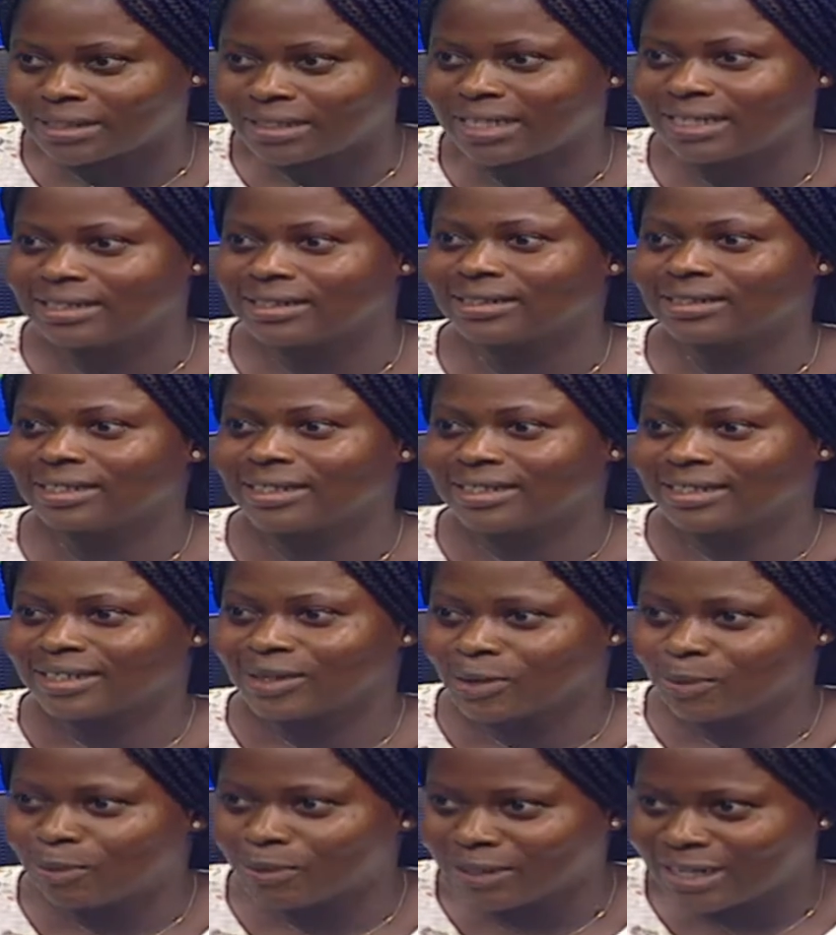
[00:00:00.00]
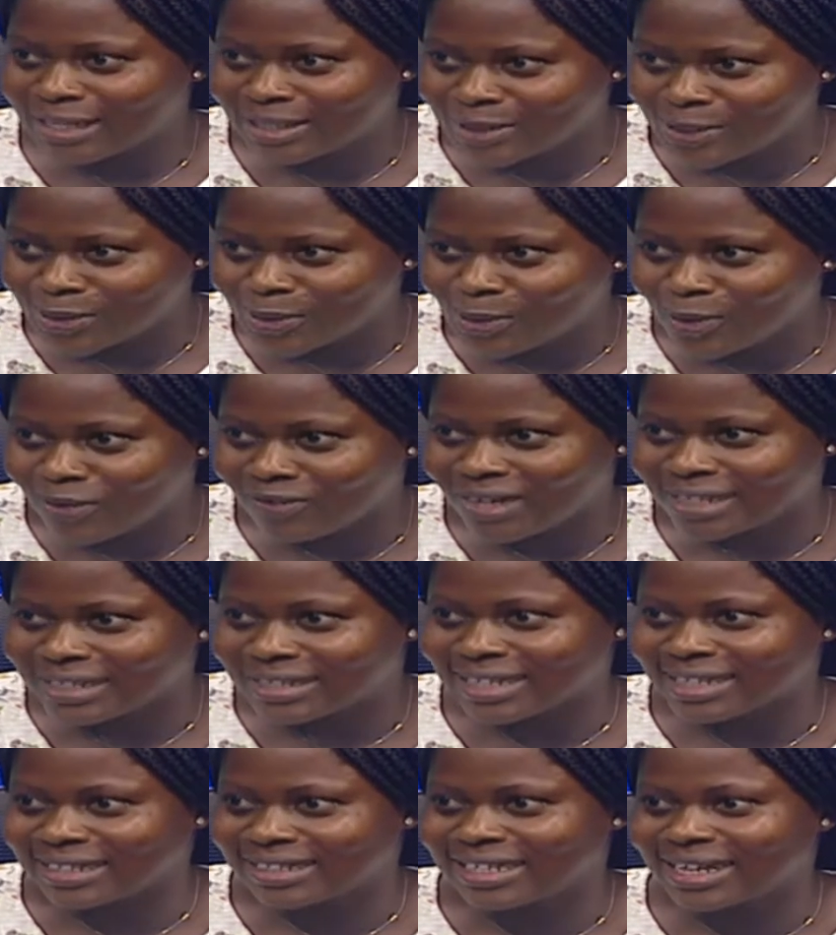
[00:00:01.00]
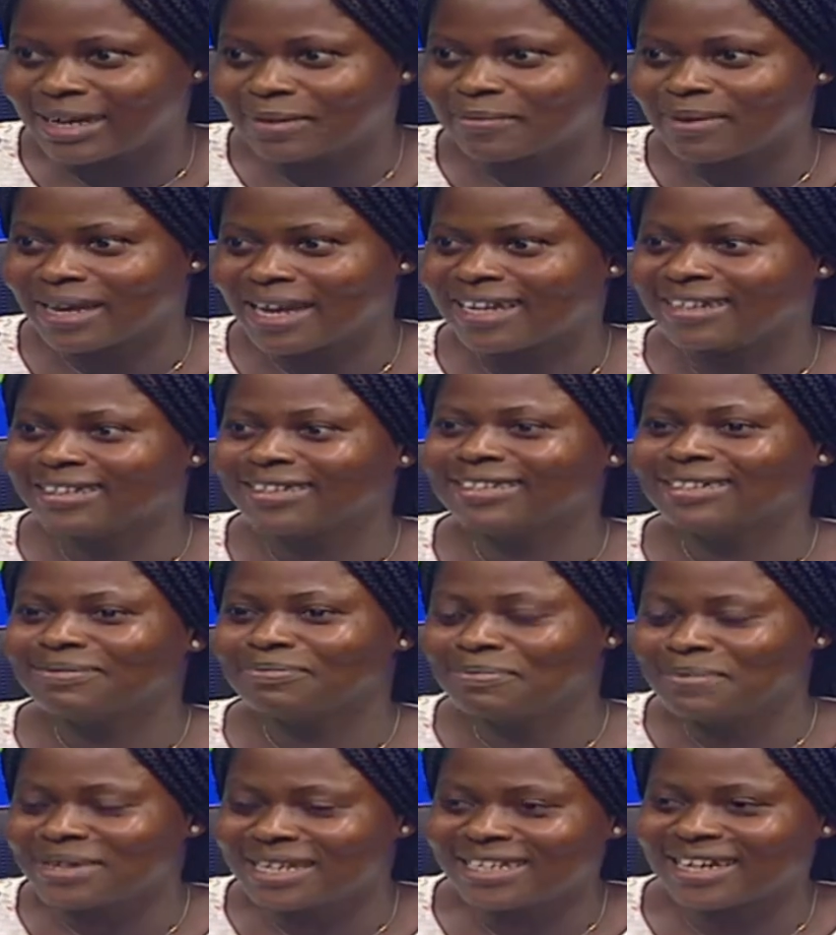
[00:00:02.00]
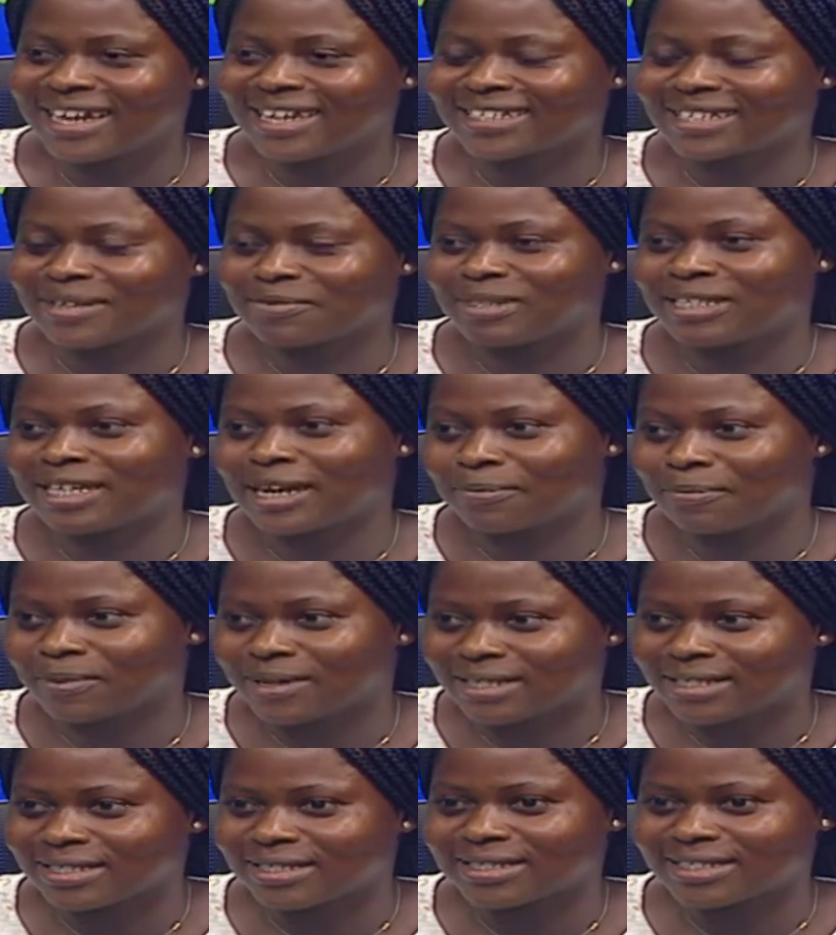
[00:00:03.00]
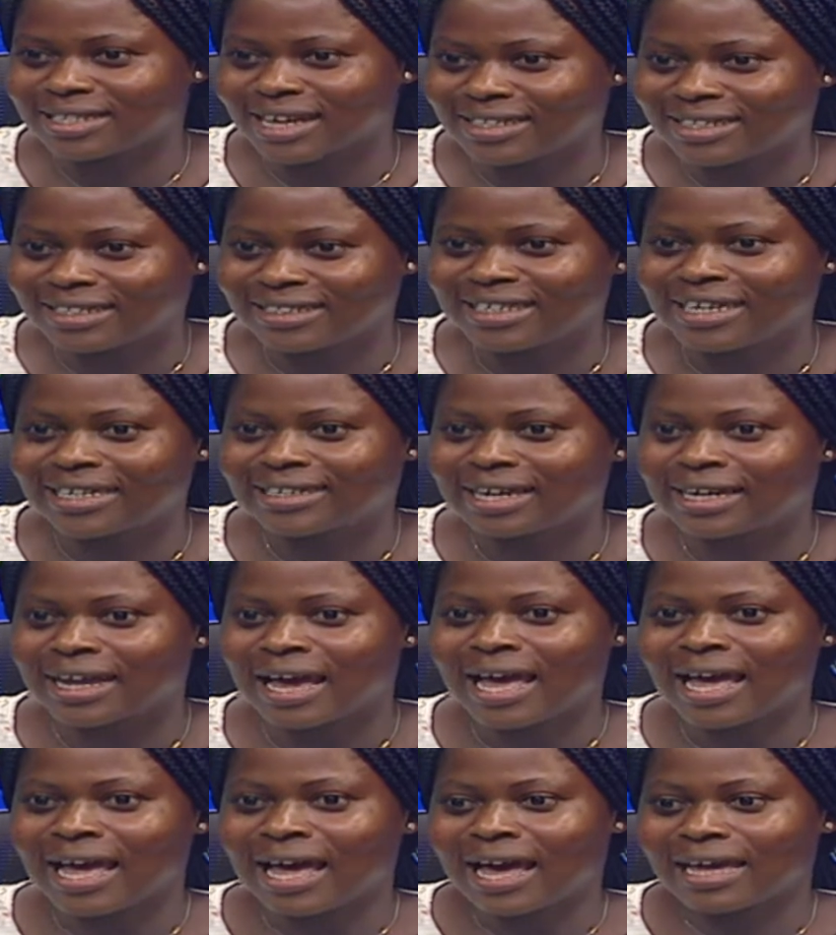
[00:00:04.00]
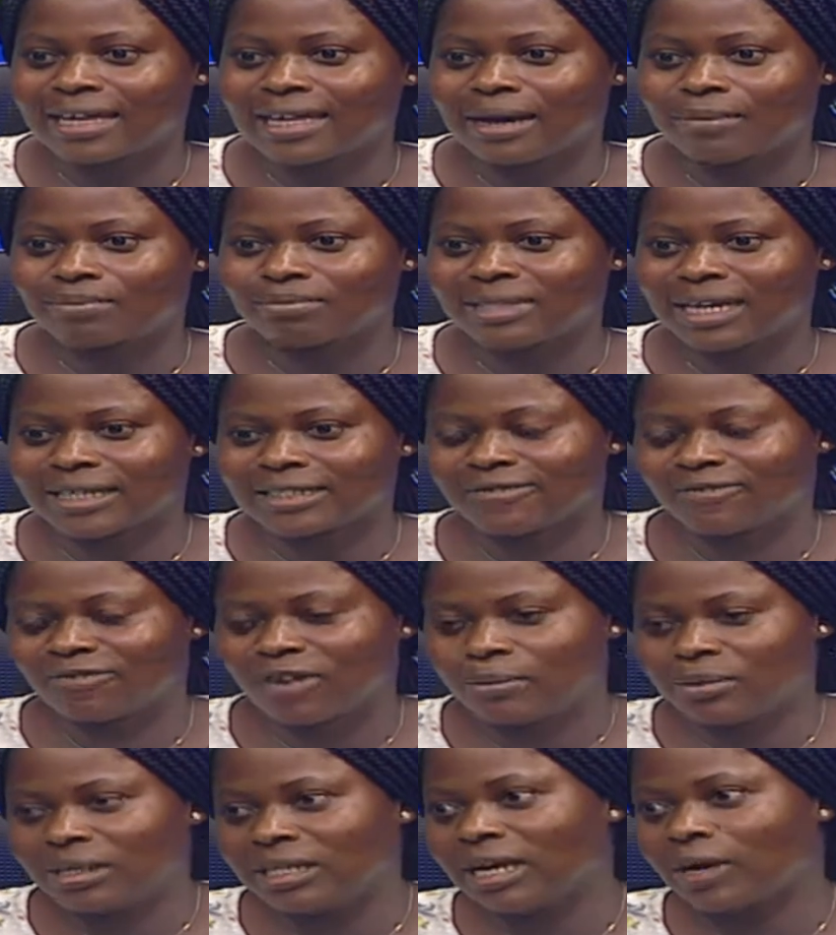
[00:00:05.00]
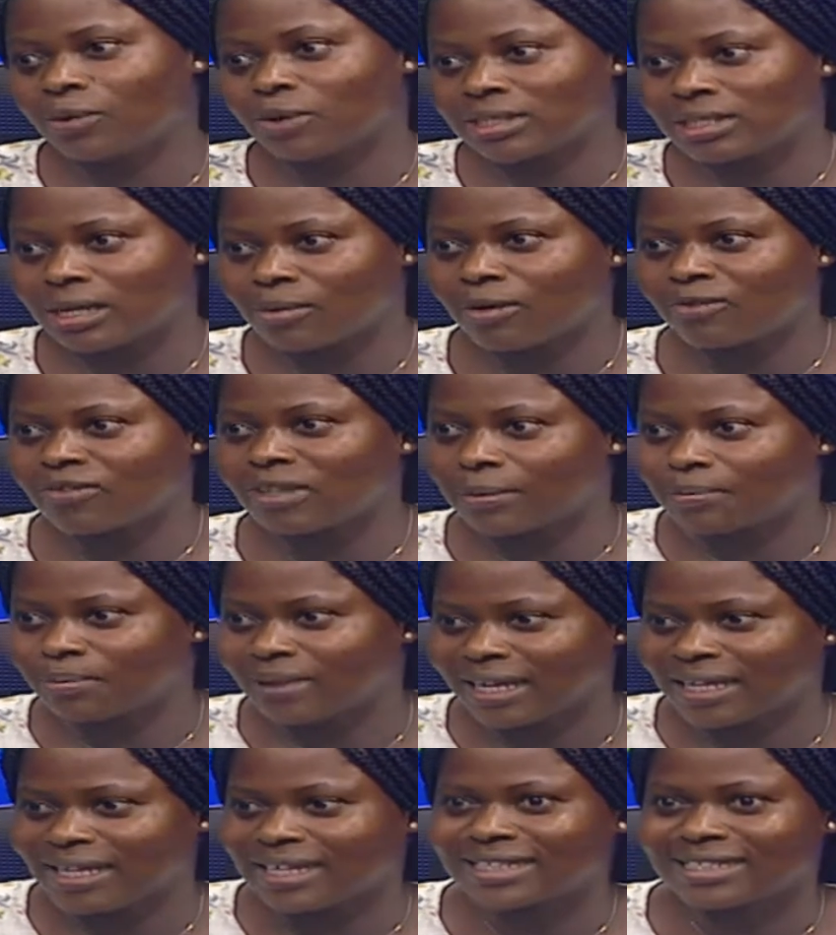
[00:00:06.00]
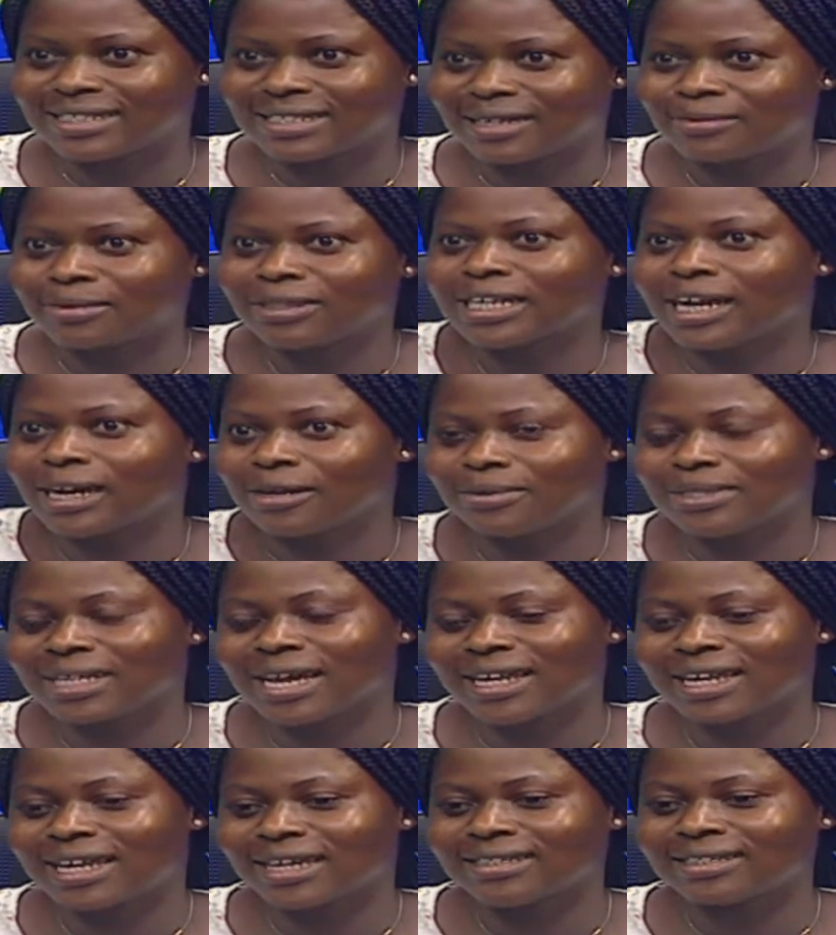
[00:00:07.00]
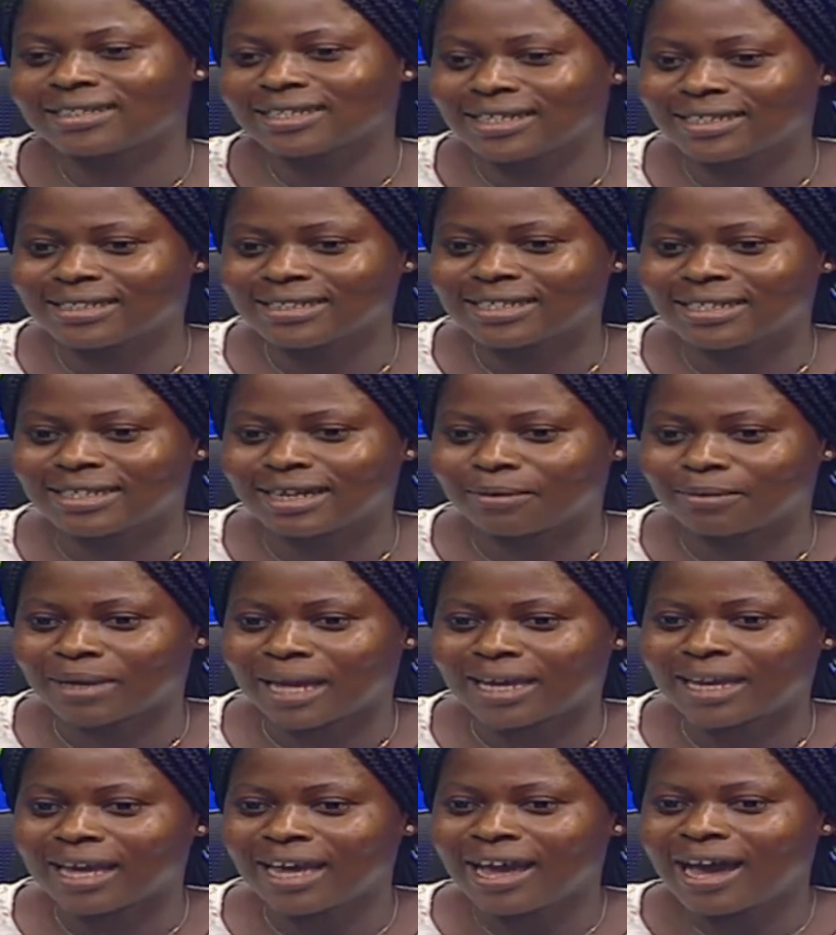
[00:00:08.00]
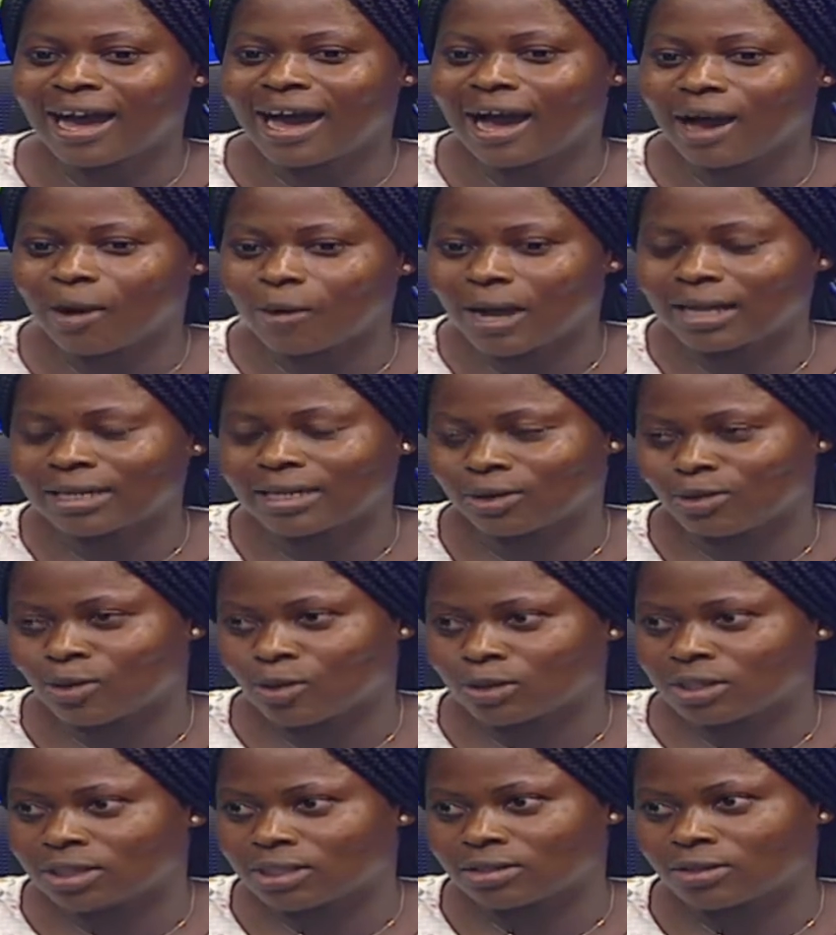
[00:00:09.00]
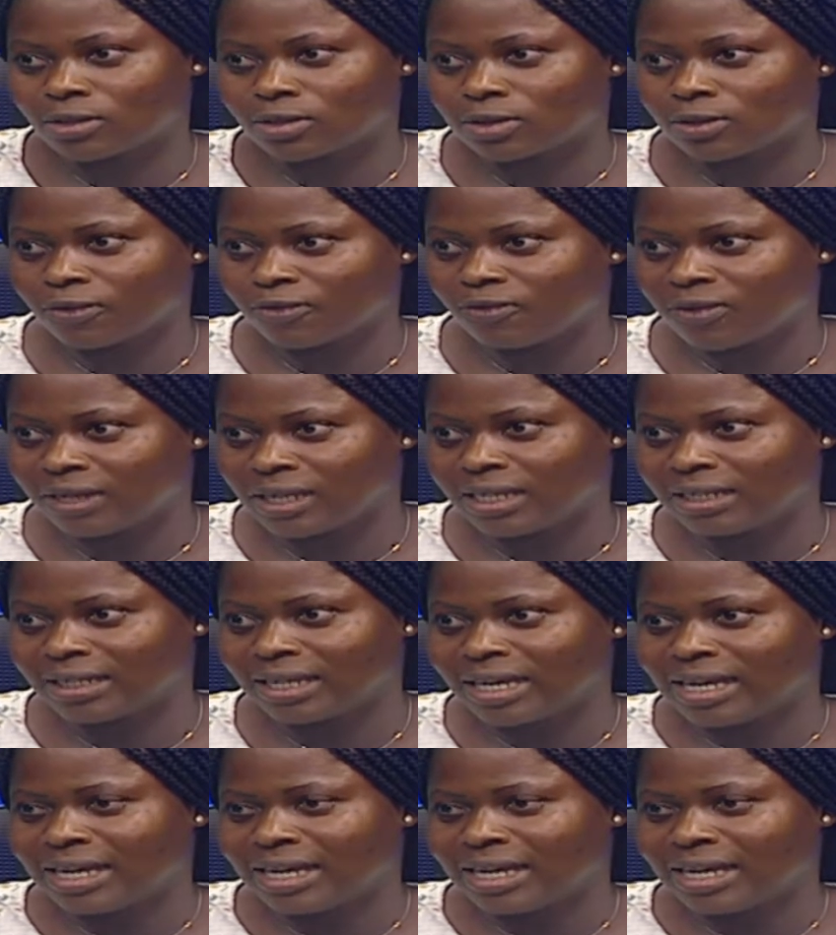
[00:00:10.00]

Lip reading: Then the opponent will overtake them, and me as a media person standing there, that I am that familiar with some of the players, sometimes I get tense. Then I'm like, how are the coaches also feeling?